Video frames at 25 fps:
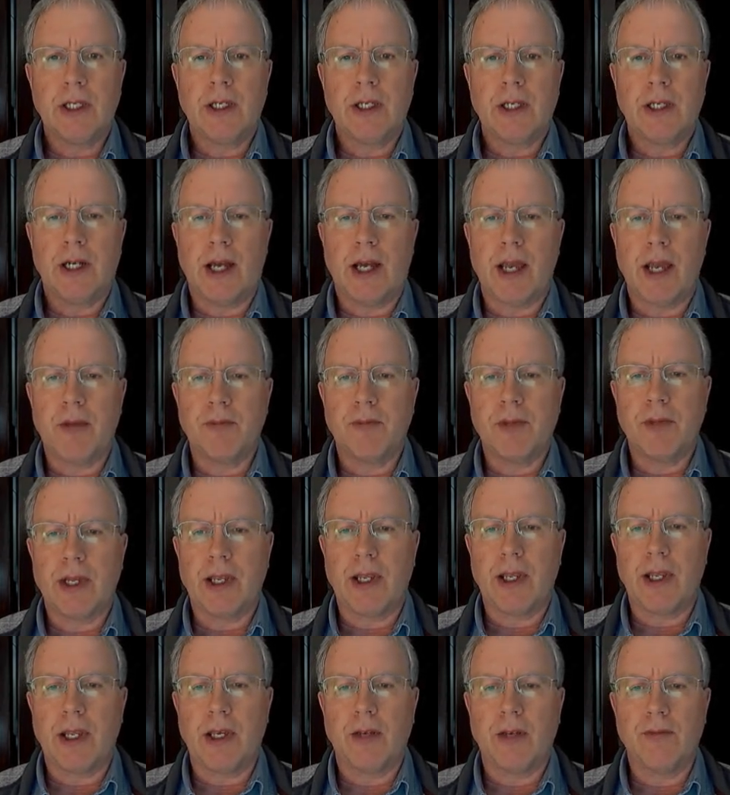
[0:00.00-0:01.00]
I am
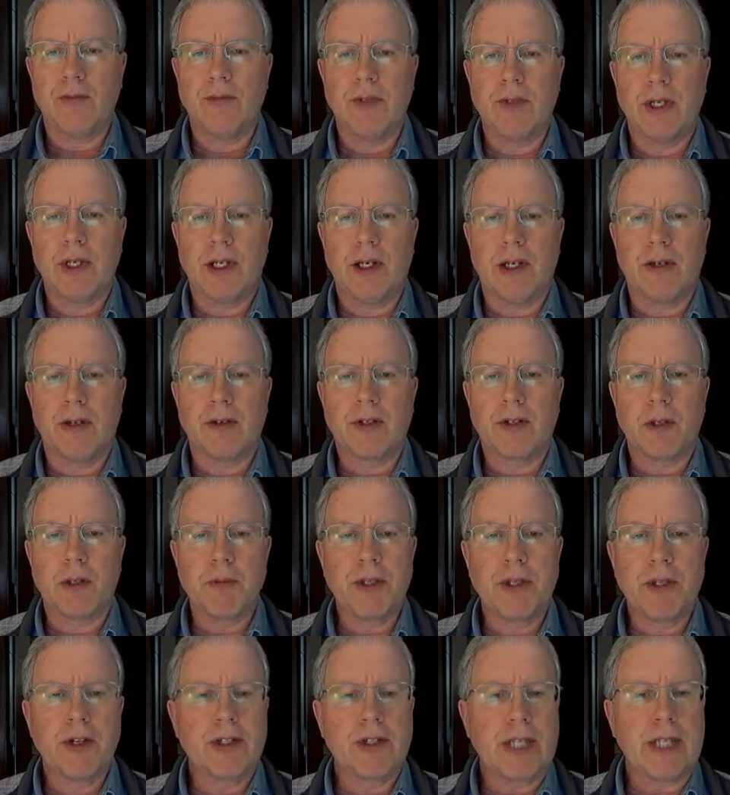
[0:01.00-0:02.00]
a
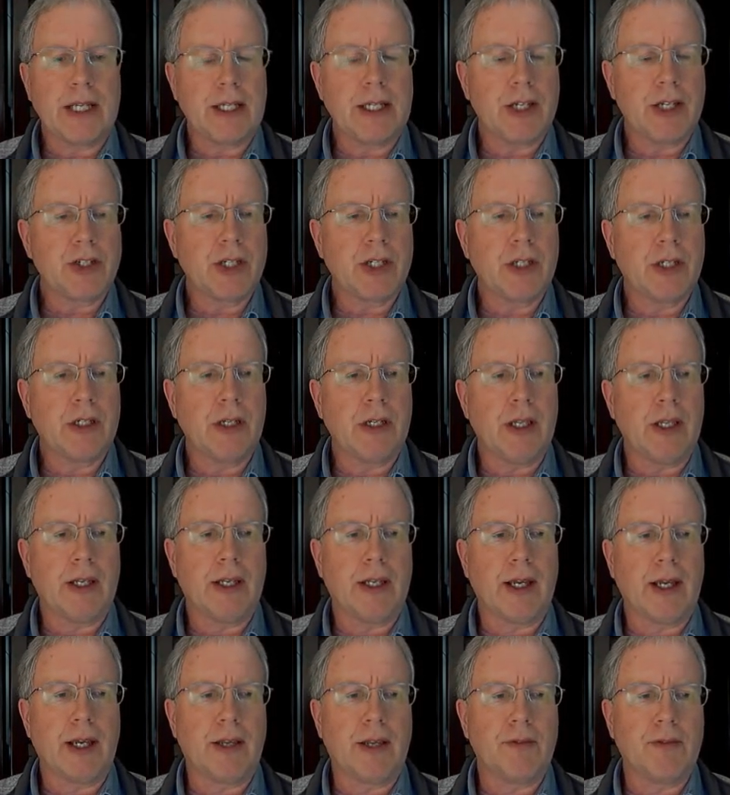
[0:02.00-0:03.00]
computer technician,
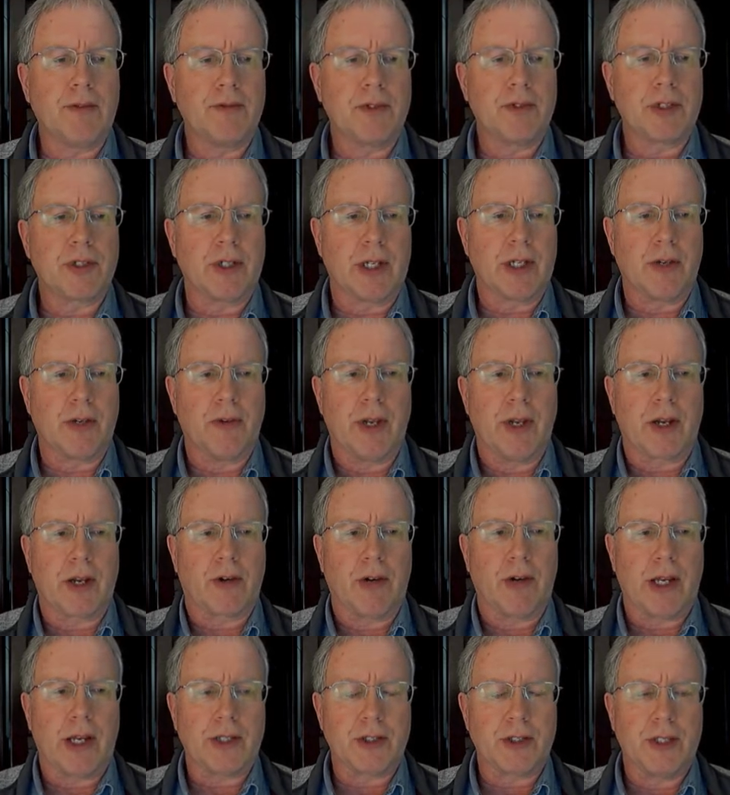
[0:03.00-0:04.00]
and I certainly run
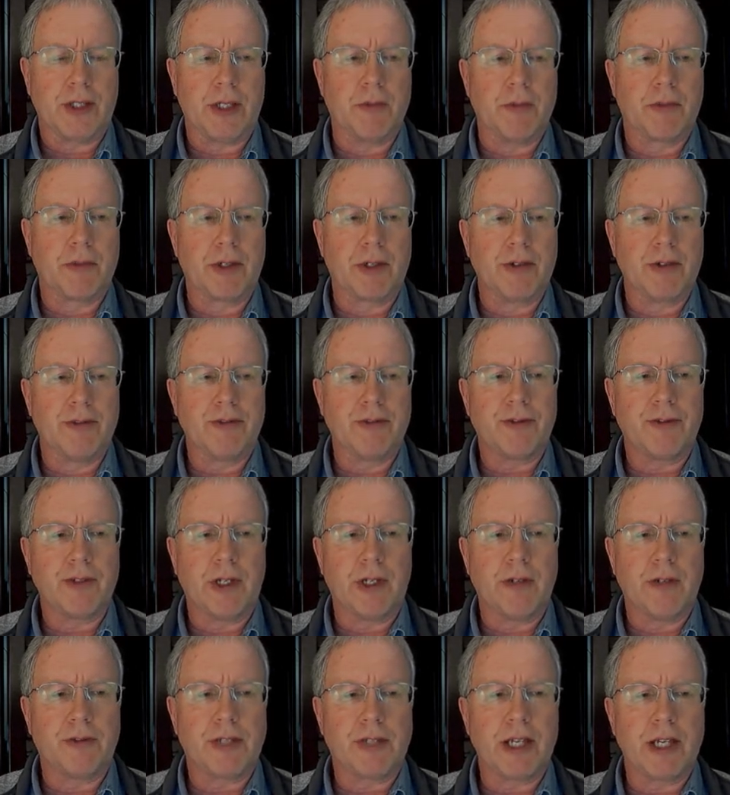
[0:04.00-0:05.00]
across a number
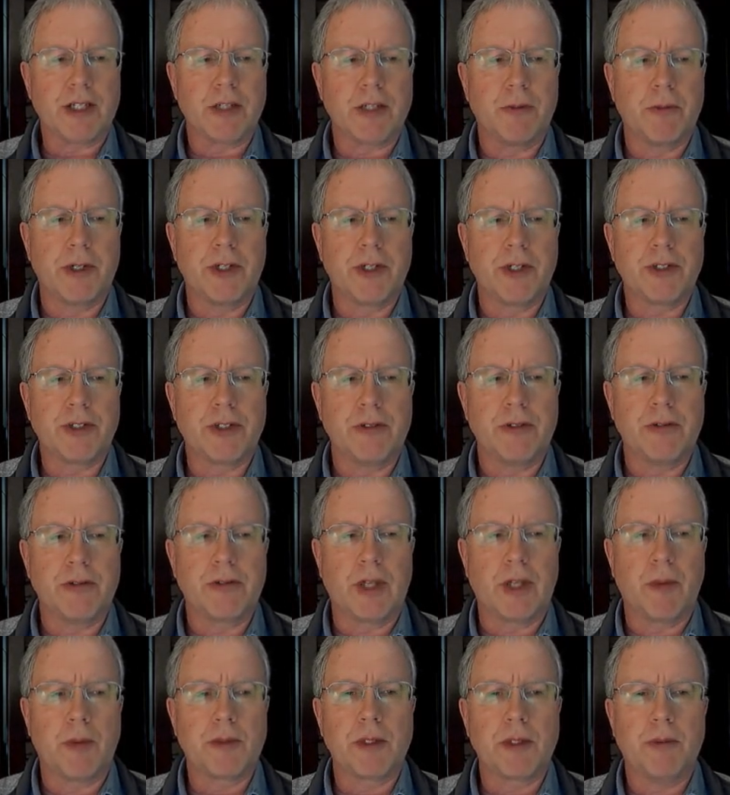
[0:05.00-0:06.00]
of customers
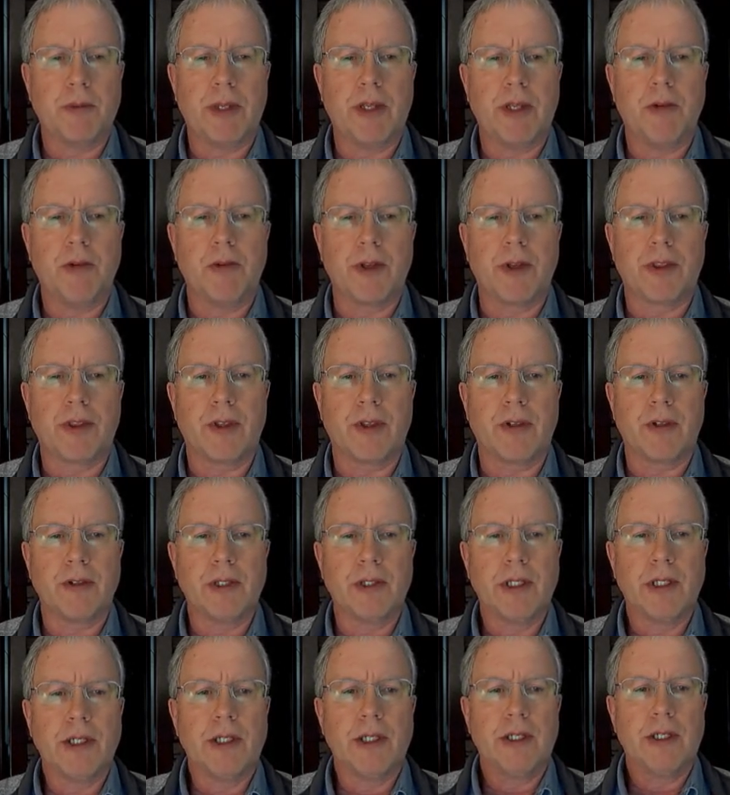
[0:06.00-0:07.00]
who come to me with a
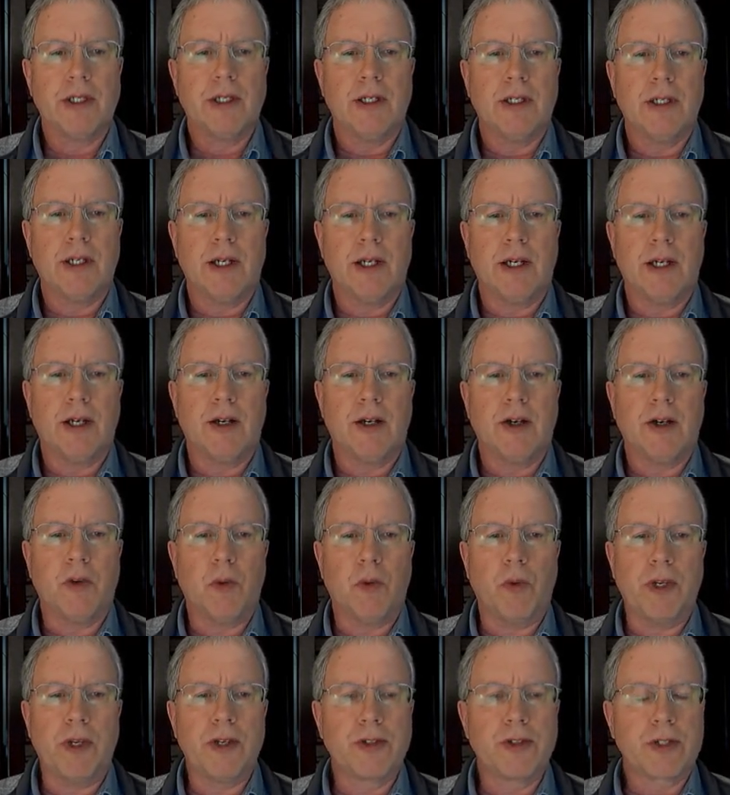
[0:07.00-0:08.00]

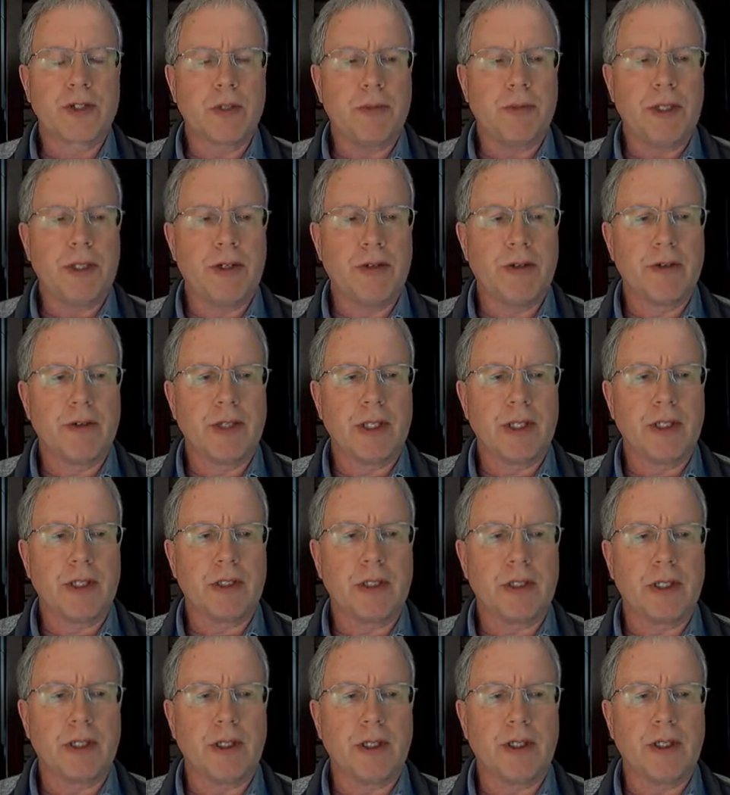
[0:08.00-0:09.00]
Windows computer
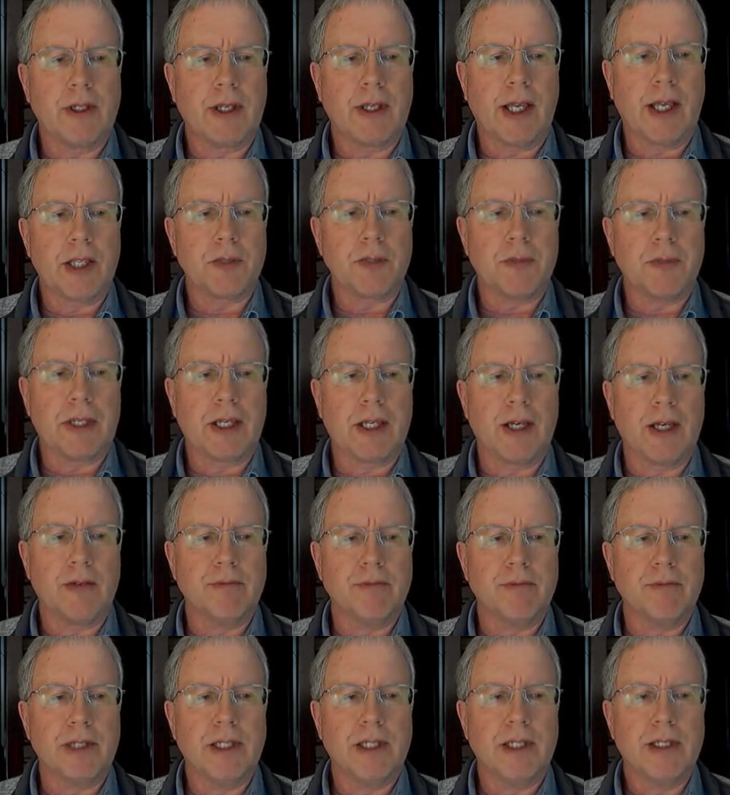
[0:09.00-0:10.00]
that has
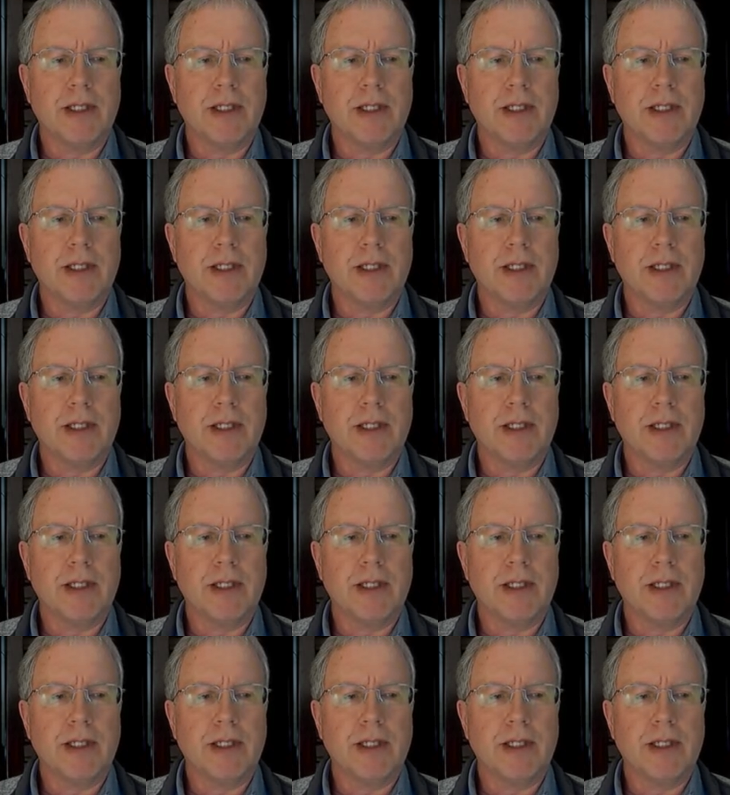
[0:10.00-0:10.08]
become